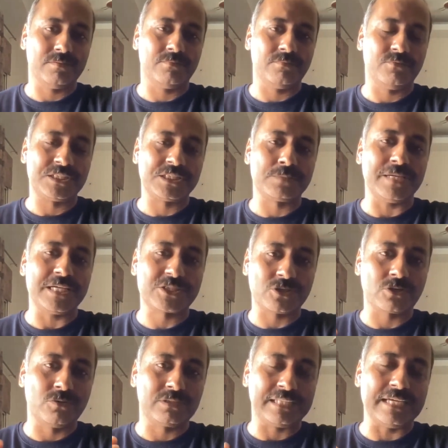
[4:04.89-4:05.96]
which is based on
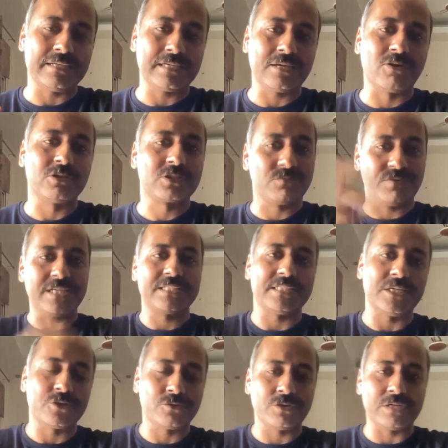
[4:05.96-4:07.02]
good thinking, also feeds
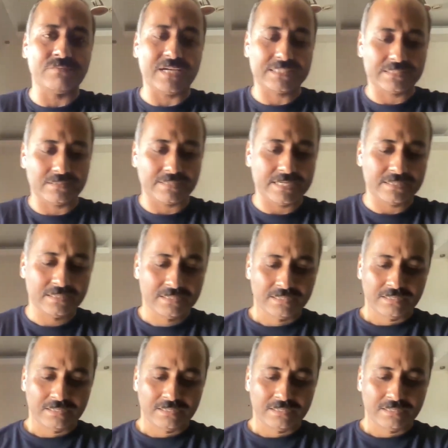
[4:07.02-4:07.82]
into investing, right?